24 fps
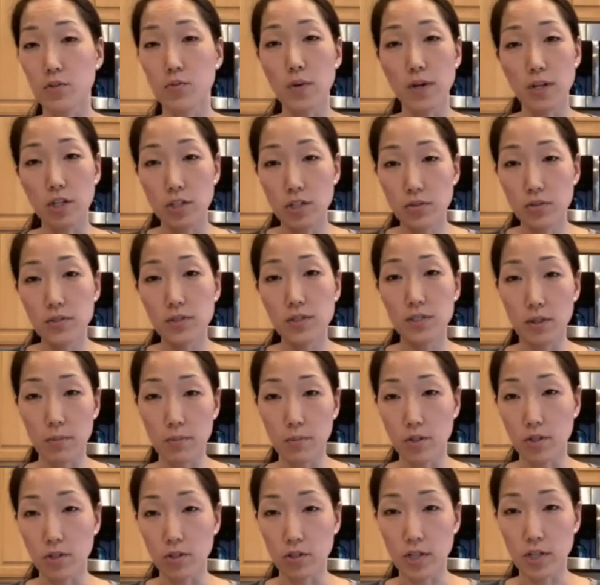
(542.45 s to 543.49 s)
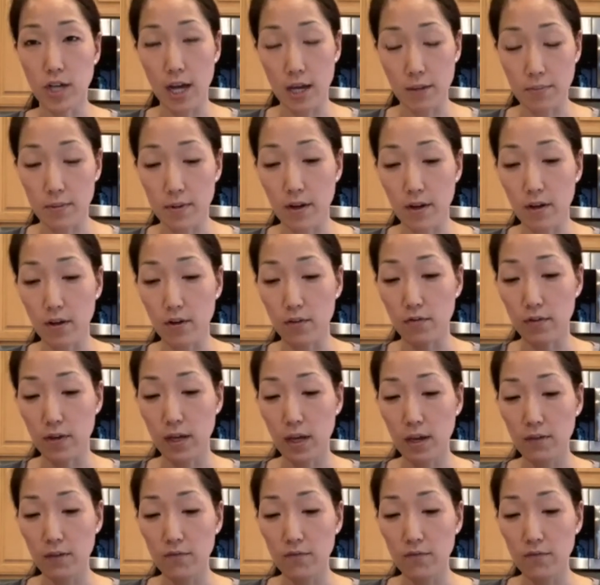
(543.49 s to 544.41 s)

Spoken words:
you want to do similar type of